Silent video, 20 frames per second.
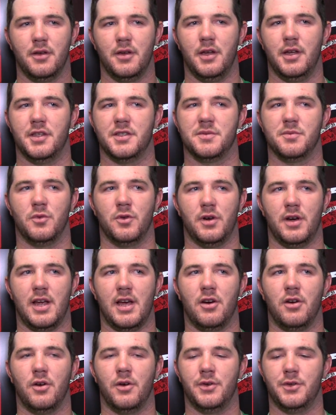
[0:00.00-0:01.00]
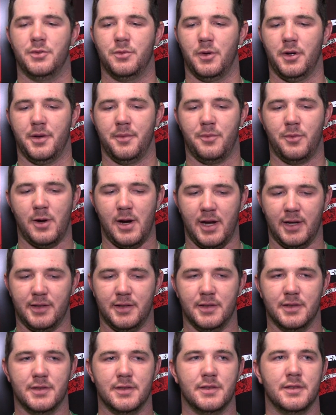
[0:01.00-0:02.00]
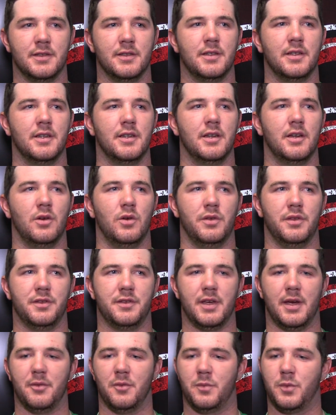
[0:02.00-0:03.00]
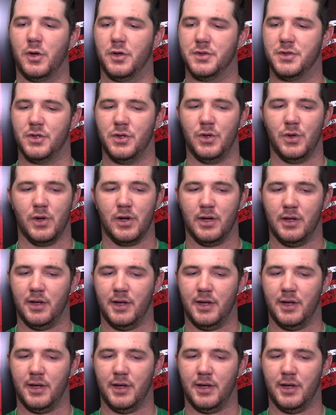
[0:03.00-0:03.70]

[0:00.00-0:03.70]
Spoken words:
It's more how hard you work at practice, type of person you are.